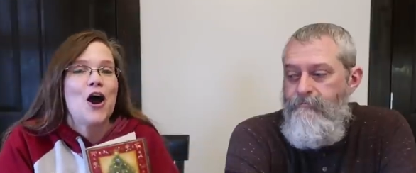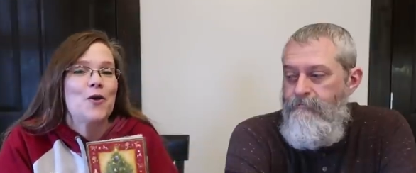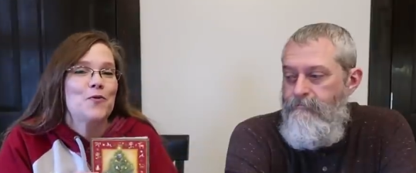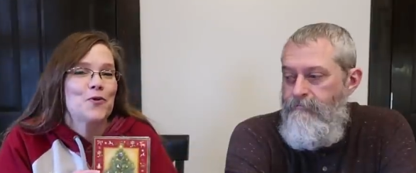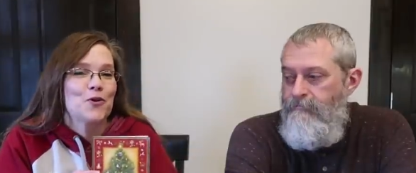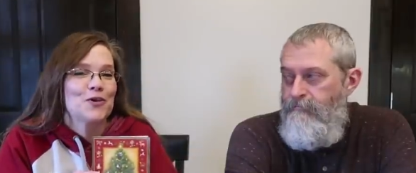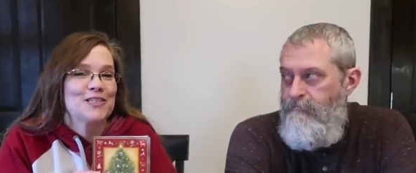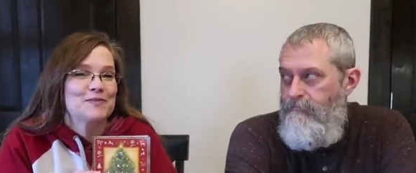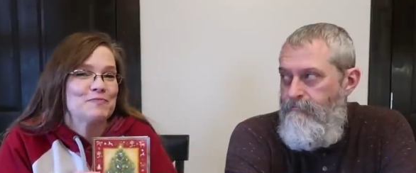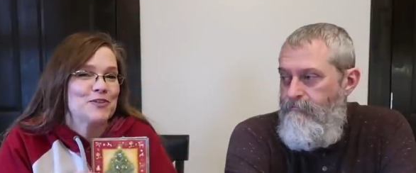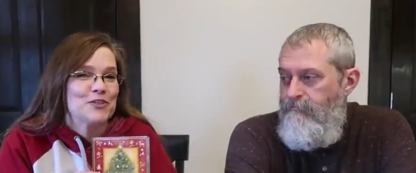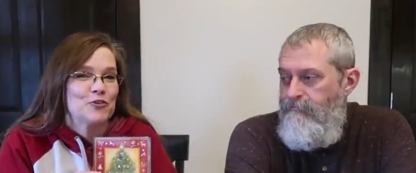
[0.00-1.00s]
Speaker 1: "Oh
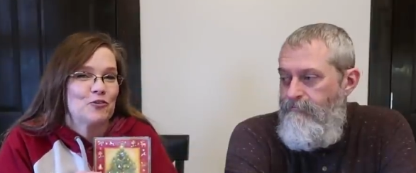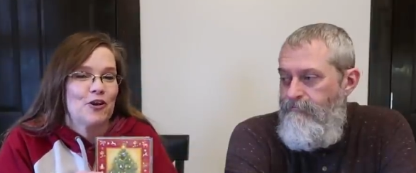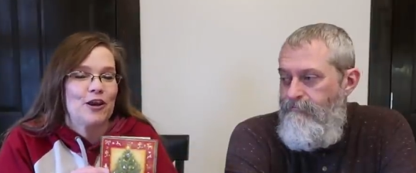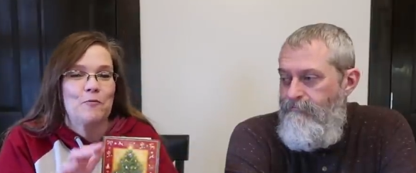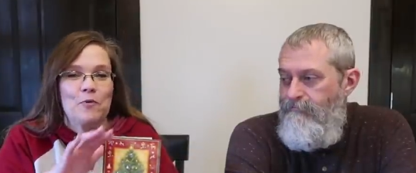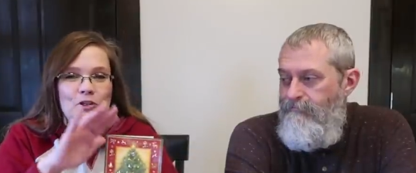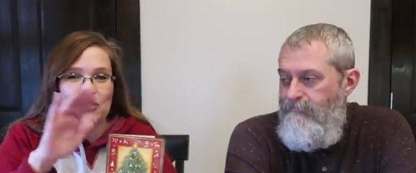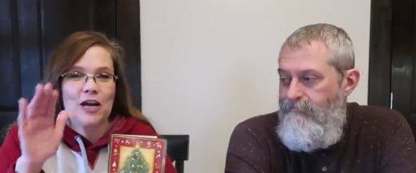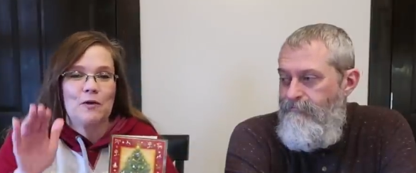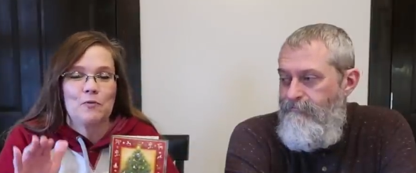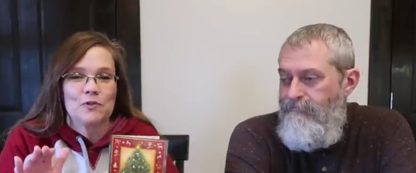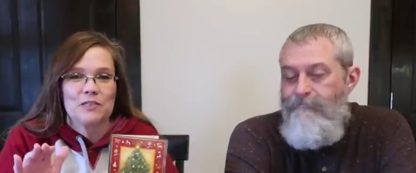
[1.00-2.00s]
Christmas Tree," which I
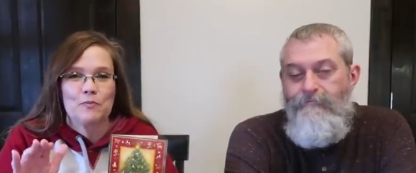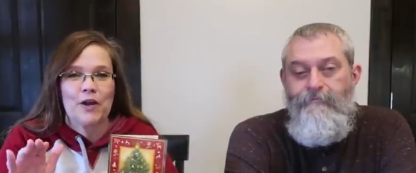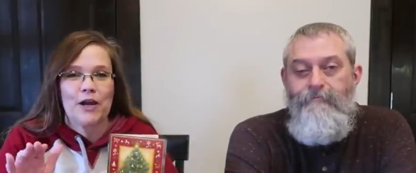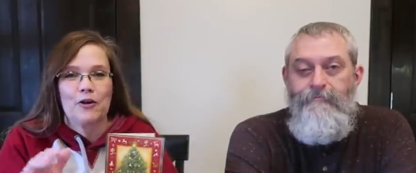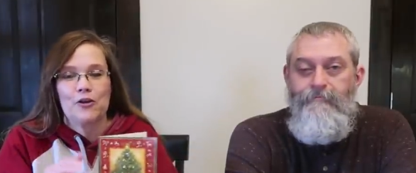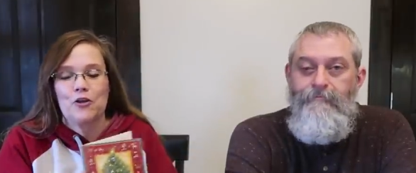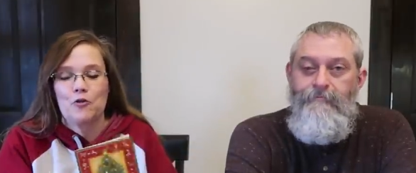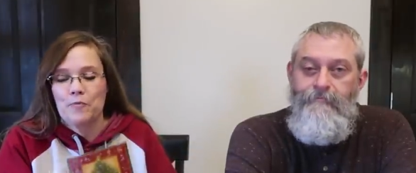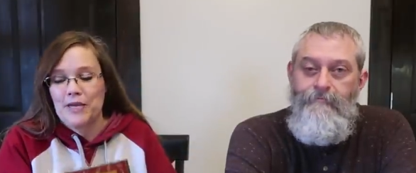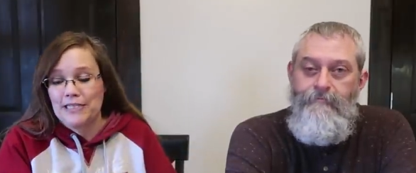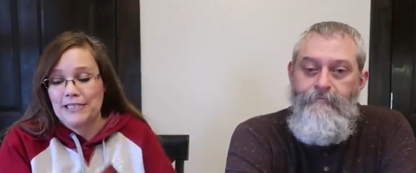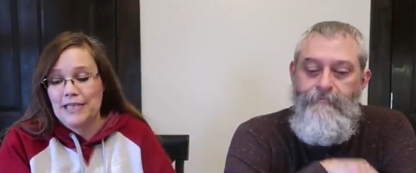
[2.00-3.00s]
will spare you me
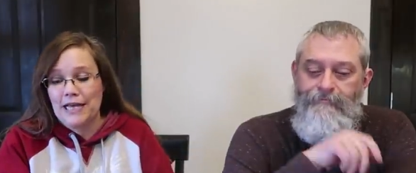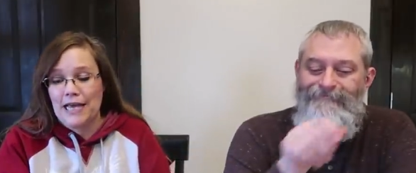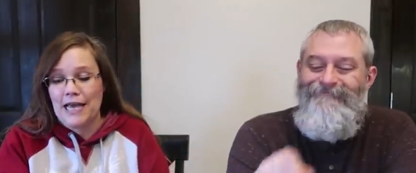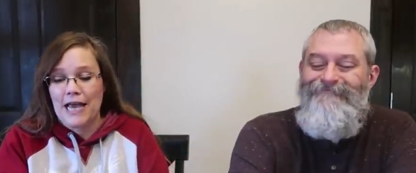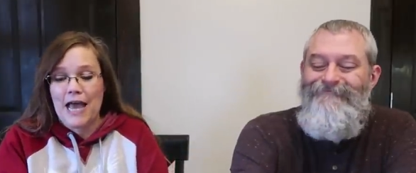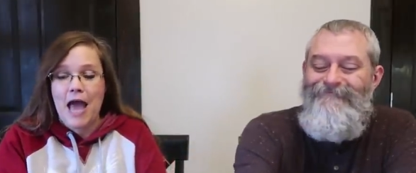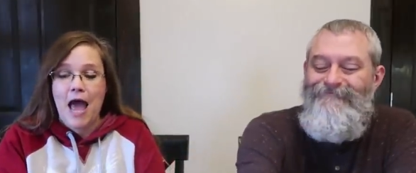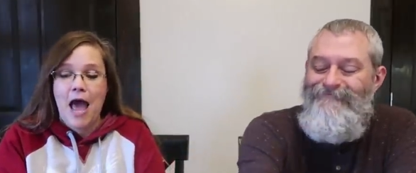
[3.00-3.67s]
singing.